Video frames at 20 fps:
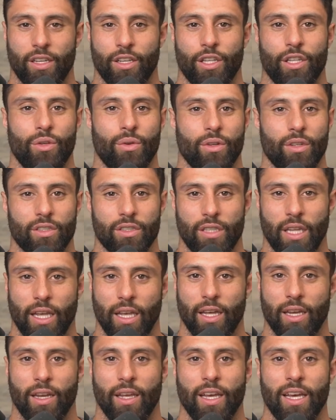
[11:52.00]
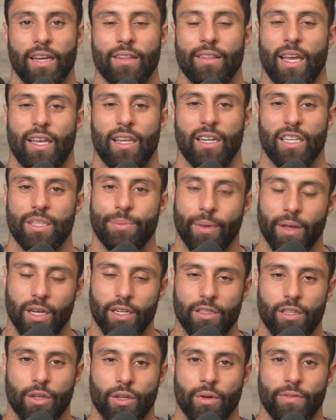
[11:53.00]
you understand, that can explain it
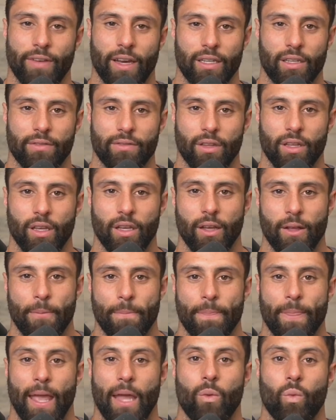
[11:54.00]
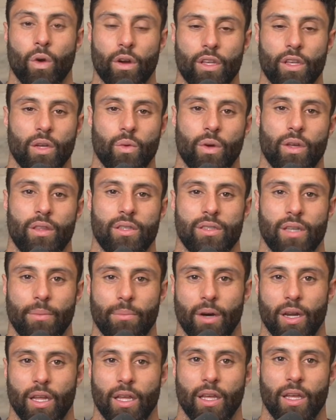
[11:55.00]
to you effectively, and working with
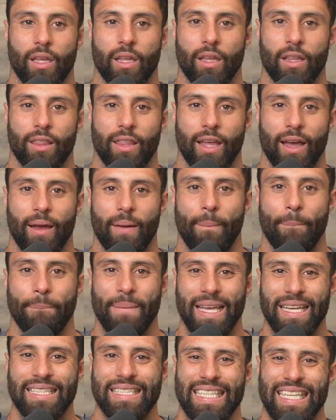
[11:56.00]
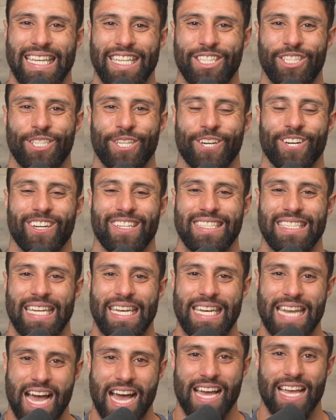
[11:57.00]
somebody that makes insurance
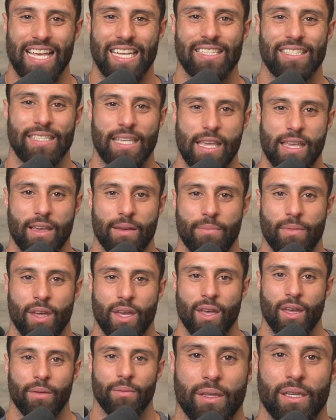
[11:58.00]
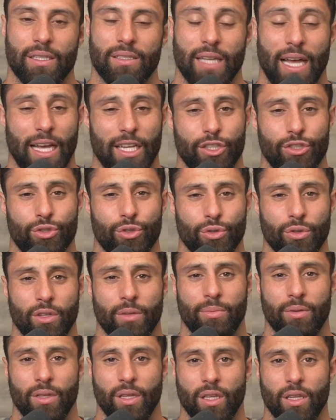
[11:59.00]
not a scam. Because I truly
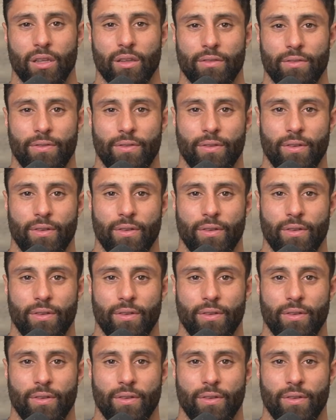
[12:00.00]
believe